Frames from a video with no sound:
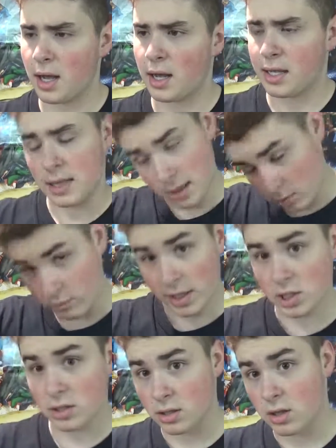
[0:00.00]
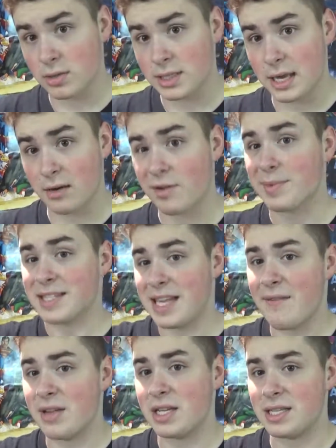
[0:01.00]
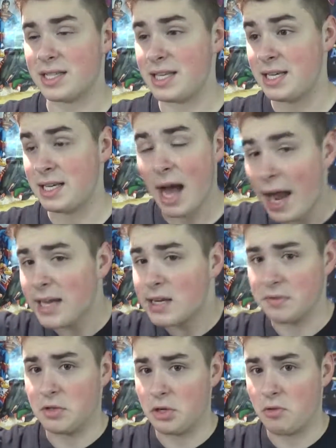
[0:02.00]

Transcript: in the original Clone Saga from the 70s, the kind of good